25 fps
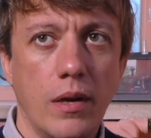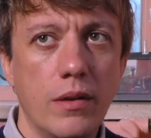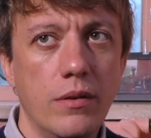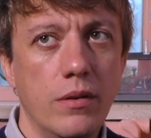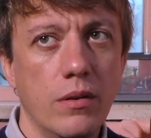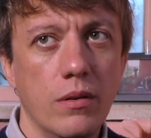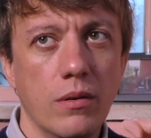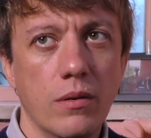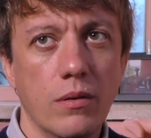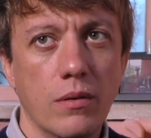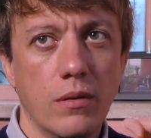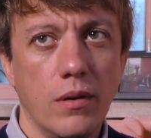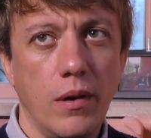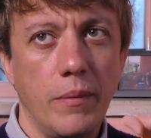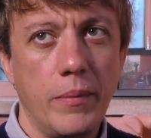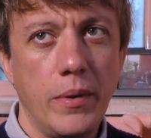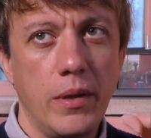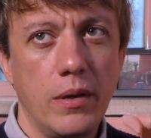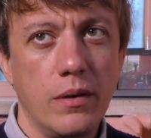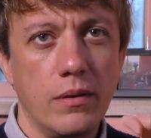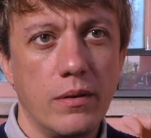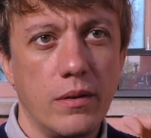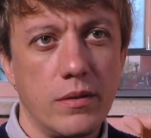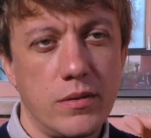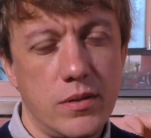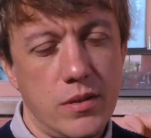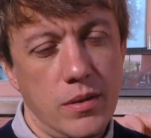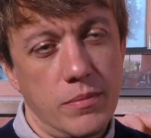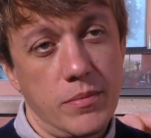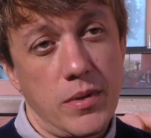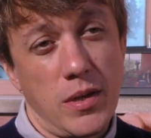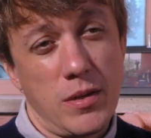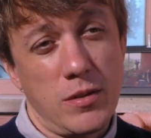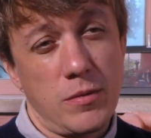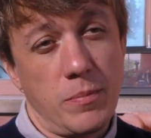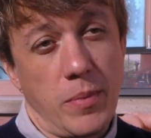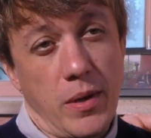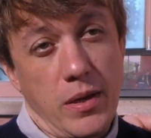I do. I mean, it's
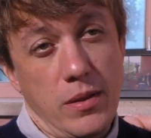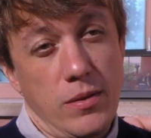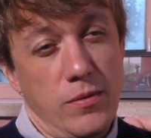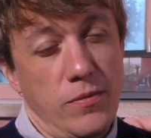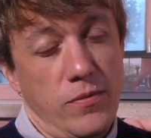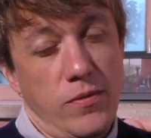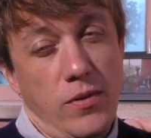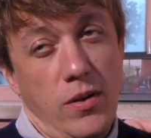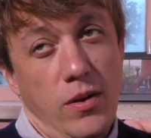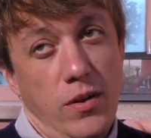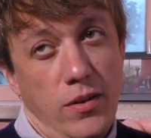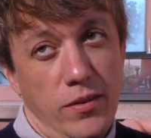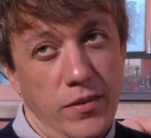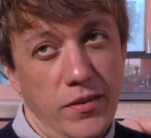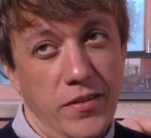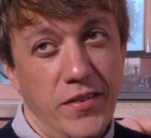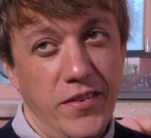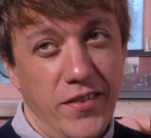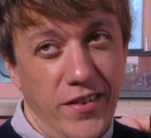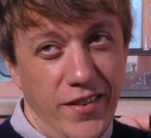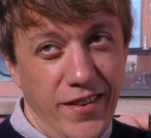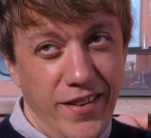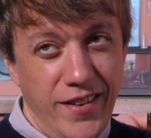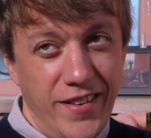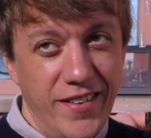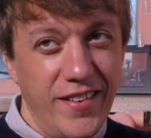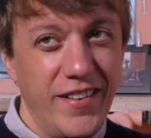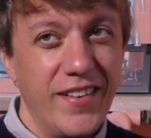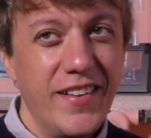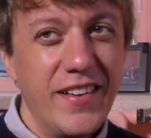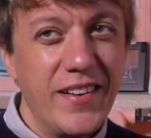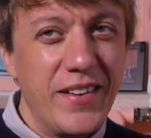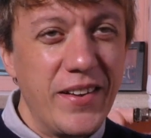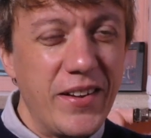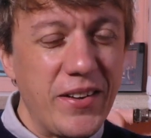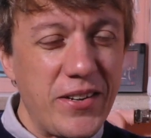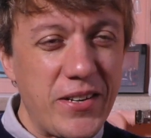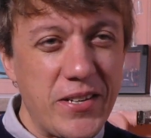sometimes by default,
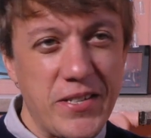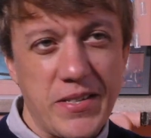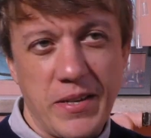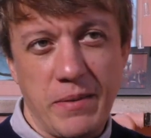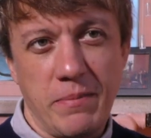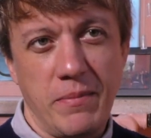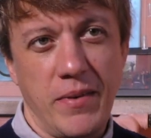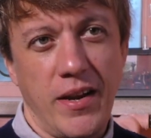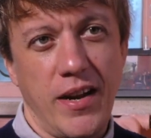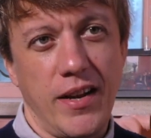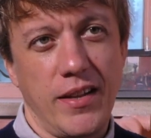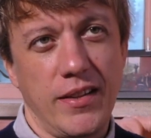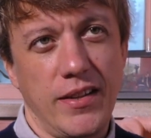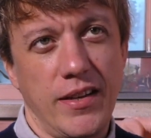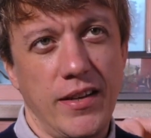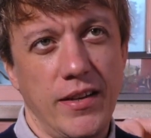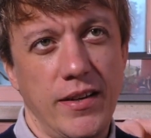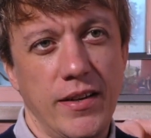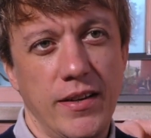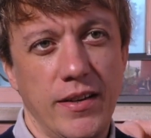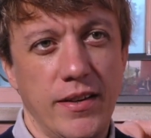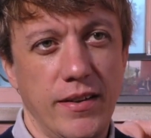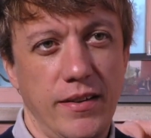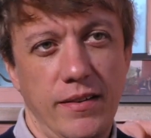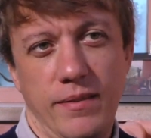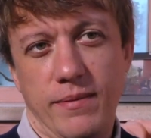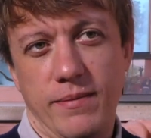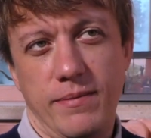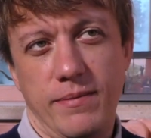because I'm not like a,